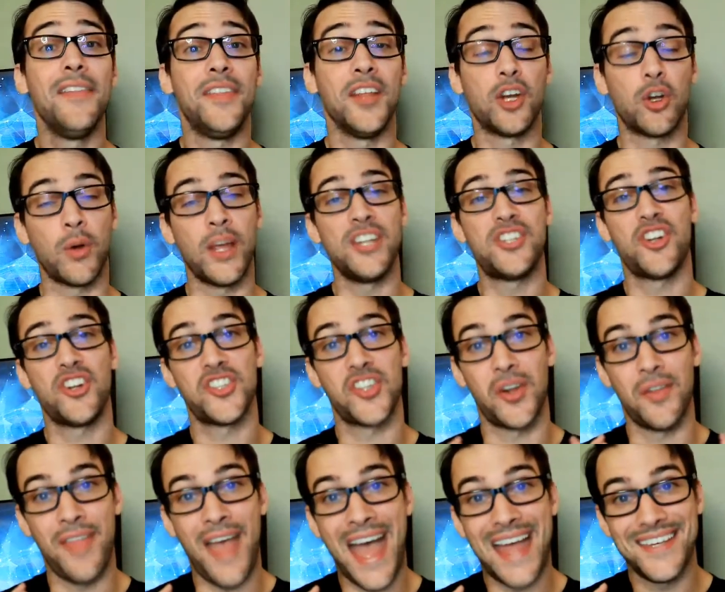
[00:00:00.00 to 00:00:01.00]
The creatures
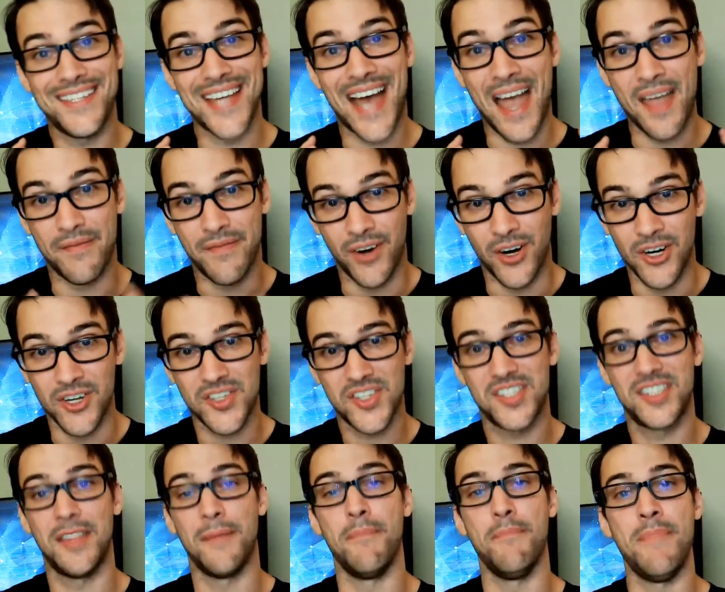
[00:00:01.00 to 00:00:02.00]
are that
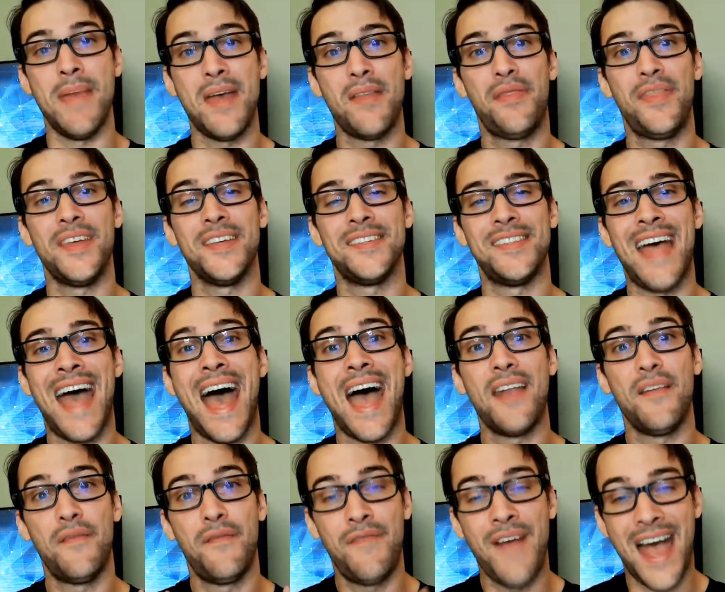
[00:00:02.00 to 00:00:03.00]
diverse, the myth is
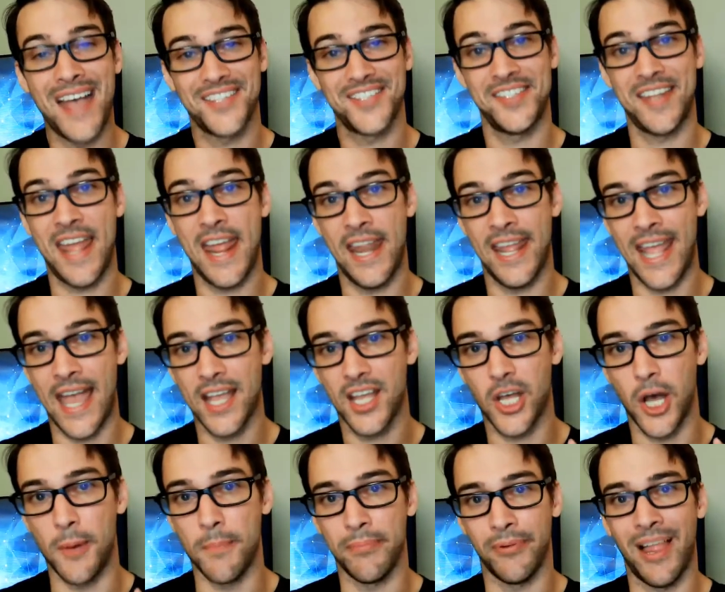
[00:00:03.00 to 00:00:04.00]
that fascinating
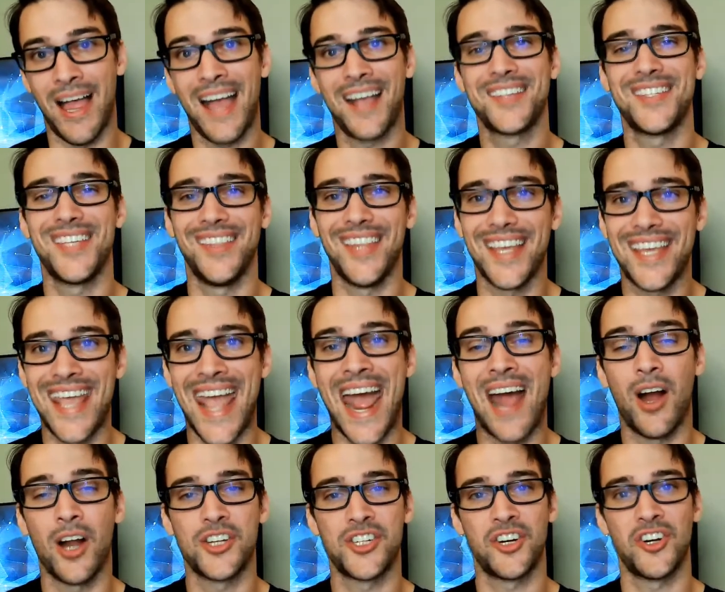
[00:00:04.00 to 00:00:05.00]
and complex, and the
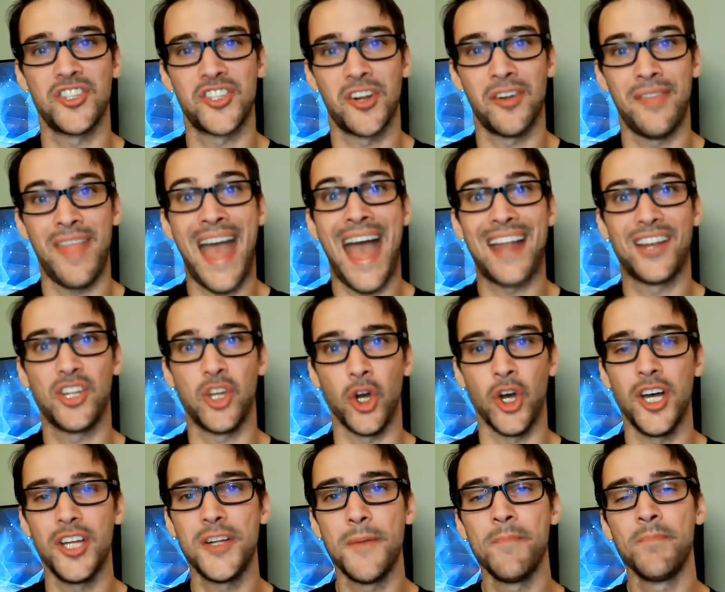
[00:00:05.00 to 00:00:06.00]
characters are that
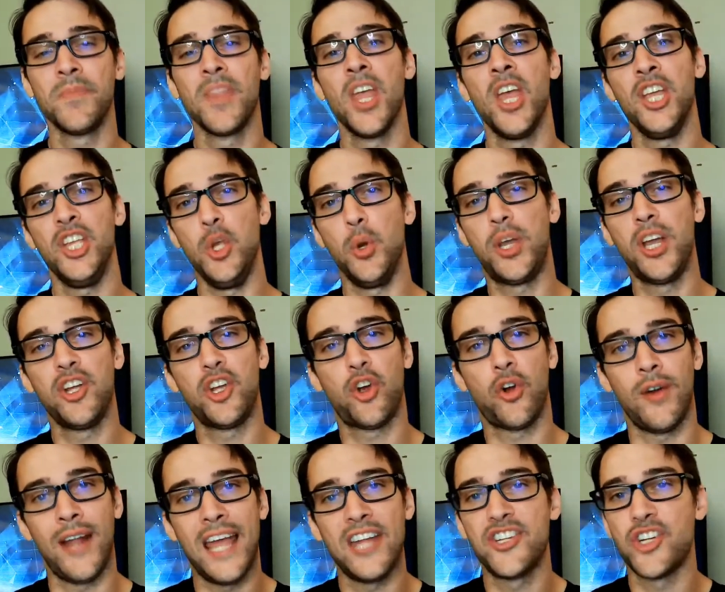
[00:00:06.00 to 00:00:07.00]
good. You can
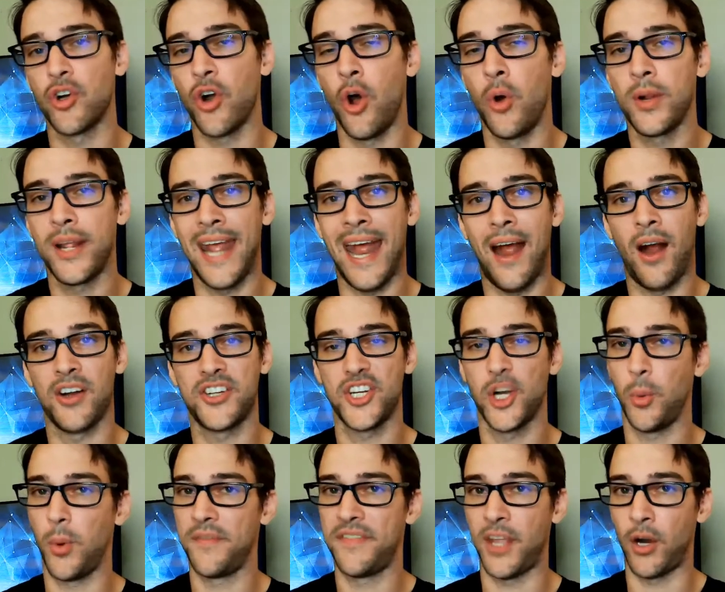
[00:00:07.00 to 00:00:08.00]
create your own
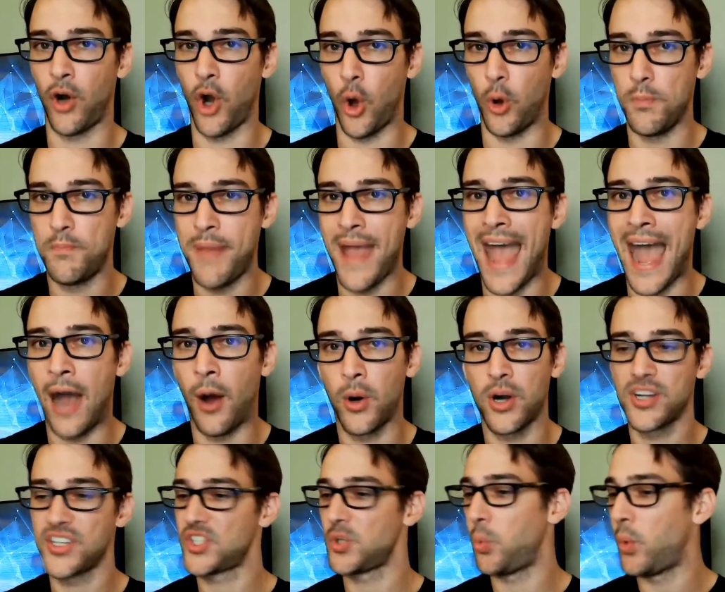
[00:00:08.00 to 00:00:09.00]
character with their own
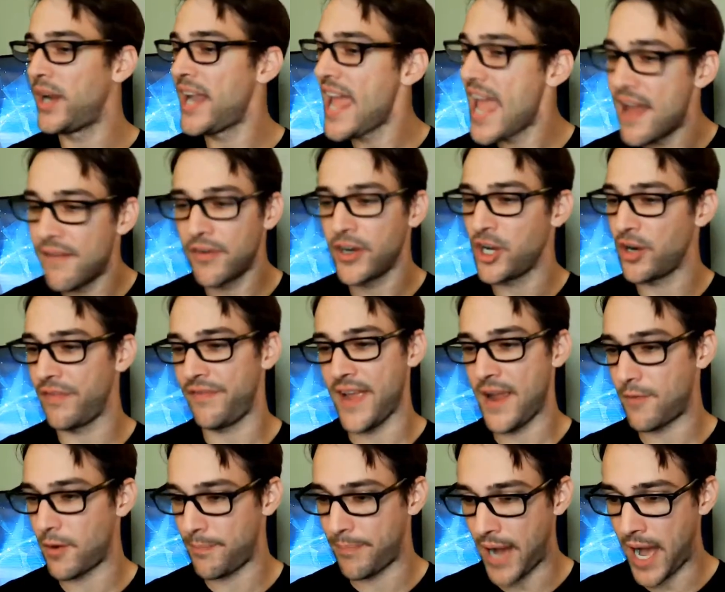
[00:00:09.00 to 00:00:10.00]
powers, whatever your
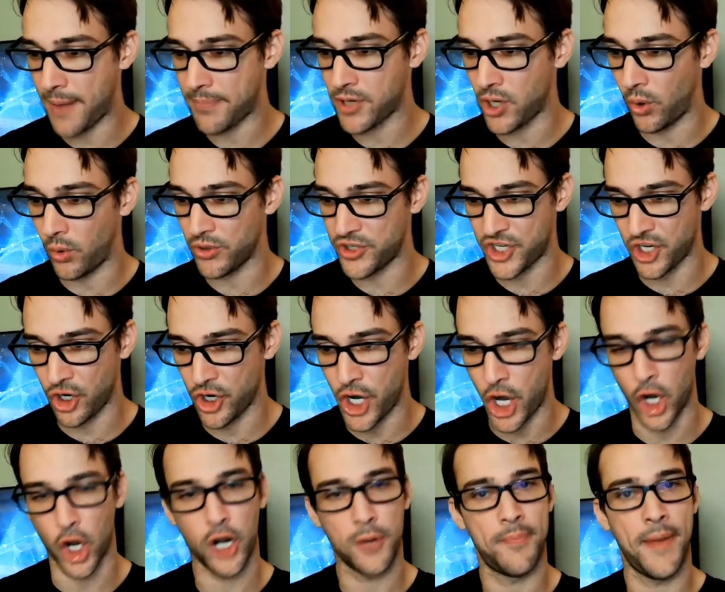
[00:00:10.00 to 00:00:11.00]
favorite pop culture
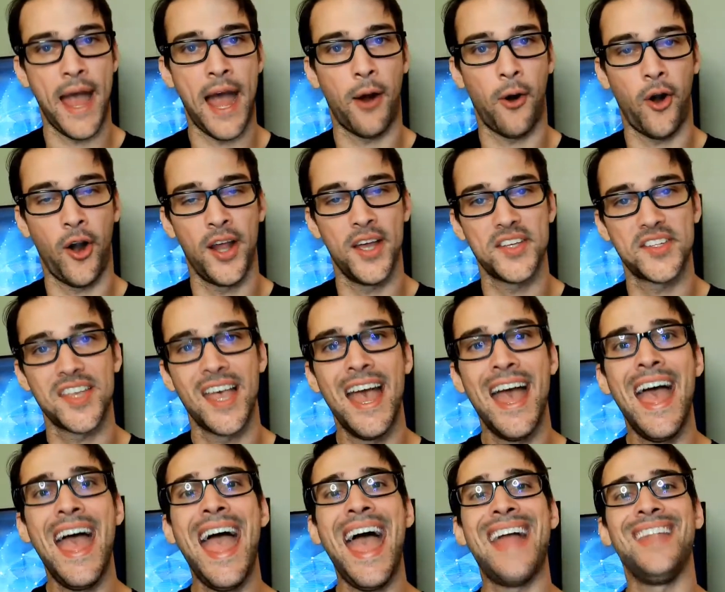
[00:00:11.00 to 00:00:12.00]
nerd power is,
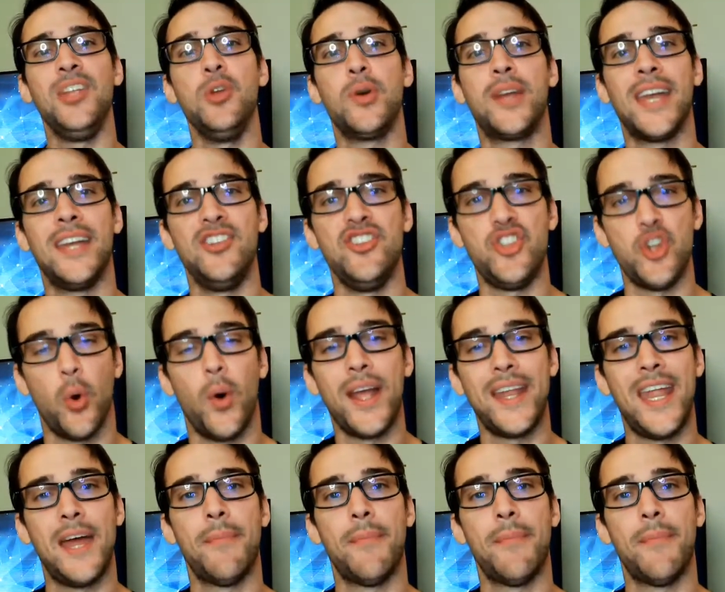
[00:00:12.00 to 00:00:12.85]
and you can join